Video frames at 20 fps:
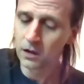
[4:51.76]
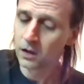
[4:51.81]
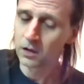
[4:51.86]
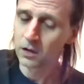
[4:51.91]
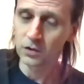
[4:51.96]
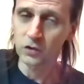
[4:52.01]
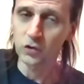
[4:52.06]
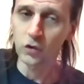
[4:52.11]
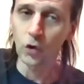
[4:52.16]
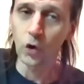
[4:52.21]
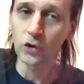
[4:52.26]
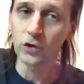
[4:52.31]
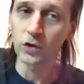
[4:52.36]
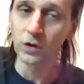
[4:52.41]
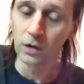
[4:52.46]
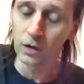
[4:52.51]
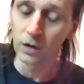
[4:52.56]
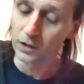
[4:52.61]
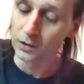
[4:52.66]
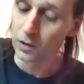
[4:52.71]

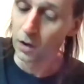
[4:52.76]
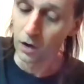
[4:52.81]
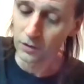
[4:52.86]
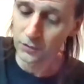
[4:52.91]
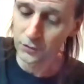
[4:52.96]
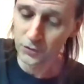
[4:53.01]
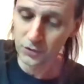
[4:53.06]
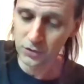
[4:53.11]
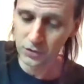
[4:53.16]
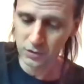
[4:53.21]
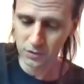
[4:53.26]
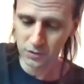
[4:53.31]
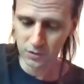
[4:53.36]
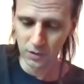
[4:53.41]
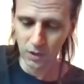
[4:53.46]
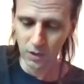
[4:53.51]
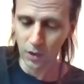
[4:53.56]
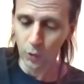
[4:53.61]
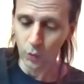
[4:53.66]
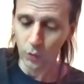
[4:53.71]
Certainly not.
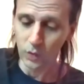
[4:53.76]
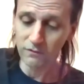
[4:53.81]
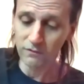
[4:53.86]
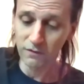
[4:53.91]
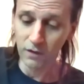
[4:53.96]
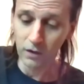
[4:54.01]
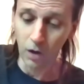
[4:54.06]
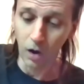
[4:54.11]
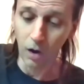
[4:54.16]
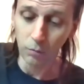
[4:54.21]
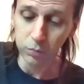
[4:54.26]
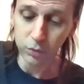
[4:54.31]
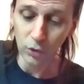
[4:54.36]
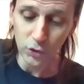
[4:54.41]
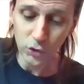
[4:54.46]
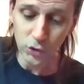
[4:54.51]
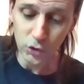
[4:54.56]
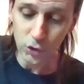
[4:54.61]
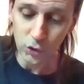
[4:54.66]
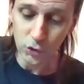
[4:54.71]
We've
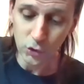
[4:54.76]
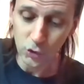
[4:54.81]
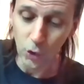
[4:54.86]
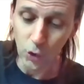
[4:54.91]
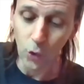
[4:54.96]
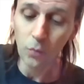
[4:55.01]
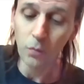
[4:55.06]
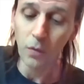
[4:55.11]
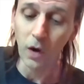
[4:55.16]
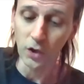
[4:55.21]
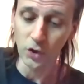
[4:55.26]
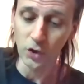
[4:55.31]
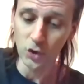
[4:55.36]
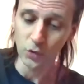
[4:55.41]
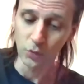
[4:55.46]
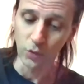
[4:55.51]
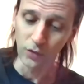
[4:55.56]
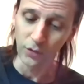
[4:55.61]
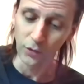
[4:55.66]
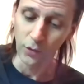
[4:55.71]
accomplished so
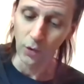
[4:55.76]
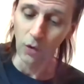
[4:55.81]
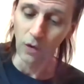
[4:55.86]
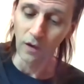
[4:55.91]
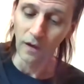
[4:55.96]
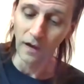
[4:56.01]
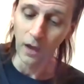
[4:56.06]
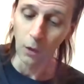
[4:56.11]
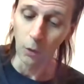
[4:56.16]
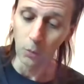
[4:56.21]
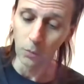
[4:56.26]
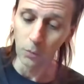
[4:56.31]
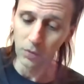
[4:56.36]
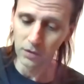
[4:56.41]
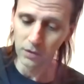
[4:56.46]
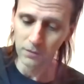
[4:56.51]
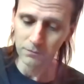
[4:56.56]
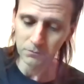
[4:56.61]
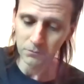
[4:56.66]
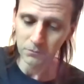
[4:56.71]
much with your help.
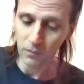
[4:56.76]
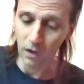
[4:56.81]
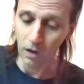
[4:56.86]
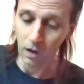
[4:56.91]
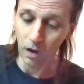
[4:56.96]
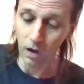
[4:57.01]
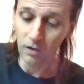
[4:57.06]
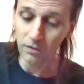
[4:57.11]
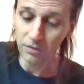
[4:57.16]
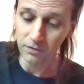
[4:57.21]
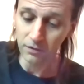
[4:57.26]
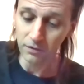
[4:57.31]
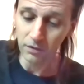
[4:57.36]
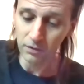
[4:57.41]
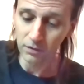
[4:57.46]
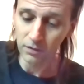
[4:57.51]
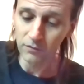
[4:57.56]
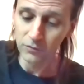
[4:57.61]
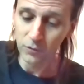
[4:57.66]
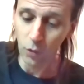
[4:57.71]

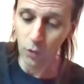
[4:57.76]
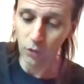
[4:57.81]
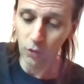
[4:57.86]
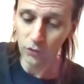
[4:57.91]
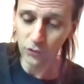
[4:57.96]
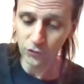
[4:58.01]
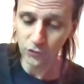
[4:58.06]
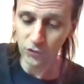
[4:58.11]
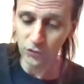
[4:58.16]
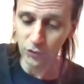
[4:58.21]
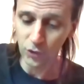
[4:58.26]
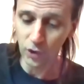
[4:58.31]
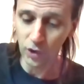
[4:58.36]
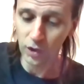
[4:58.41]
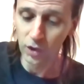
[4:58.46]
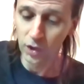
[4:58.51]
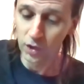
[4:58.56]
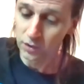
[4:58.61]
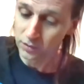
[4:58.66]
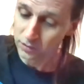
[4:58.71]
Arthur, of course, is a
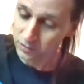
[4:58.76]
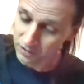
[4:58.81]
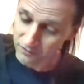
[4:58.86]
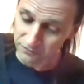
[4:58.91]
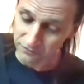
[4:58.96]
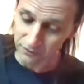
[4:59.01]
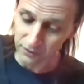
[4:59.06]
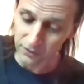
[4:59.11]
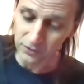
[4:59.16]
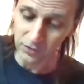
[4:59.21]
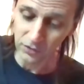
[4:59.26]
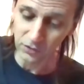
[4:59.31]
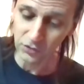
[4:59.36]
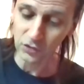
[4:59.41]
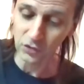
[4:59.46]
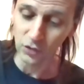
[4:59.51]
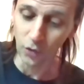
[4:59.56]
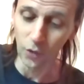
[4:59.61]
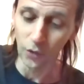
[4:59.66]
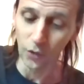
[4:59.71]
different
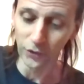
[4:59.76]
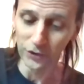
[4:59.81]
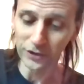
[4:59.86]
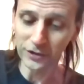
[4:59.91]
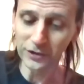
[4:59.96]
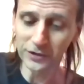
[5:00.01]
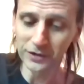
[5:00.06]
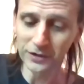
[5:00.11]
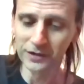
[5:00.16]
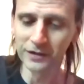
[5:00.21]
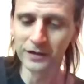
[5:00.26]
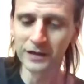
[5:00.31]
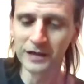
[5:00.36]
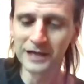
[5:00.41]
story.